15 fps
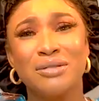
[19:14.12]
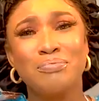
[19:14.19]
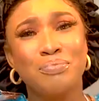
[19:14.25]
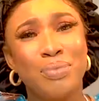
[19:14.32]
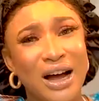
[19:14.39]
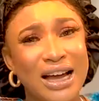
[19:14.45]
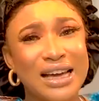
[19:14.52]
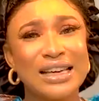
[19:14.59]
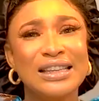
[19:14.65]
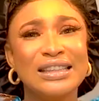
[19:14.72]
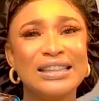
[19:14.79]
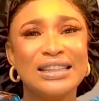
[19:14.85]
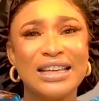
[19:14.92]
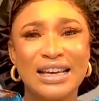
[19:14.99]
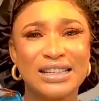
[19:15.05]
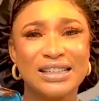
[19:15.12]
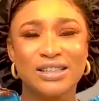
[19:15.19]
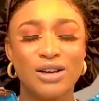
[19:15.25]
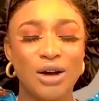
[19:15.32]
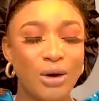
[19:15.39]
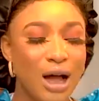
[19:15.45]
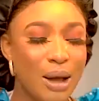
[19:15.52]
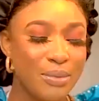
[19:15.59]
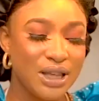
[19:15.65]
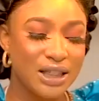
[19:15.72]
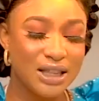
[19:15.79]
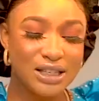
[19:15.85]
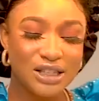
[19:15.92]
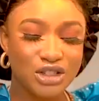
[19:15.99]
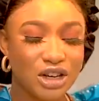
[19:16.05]
buying this. So, I
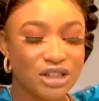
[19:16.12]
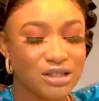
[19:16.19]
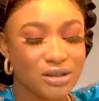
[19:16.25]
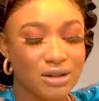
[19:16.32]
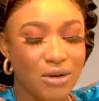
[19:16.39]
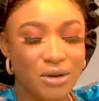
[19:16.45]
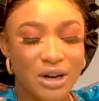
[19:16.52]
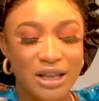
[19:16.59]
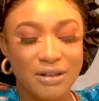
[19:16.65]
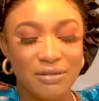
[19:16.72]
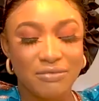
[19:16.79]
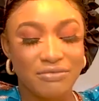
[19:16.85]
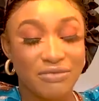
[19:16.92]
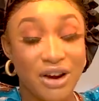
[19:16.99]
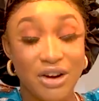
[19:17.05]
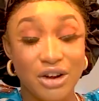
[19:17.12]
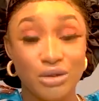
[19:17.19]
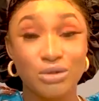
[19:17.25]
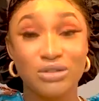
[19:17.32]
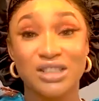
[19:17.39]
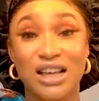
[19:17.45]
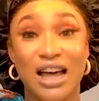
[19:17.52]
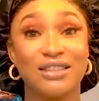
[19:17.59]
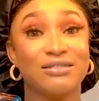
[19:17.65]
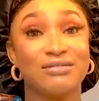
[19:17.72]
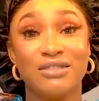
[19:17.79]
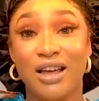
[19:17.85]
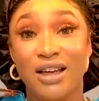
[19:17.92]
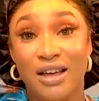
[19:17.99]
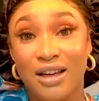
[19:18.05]
mean, it's just only very good and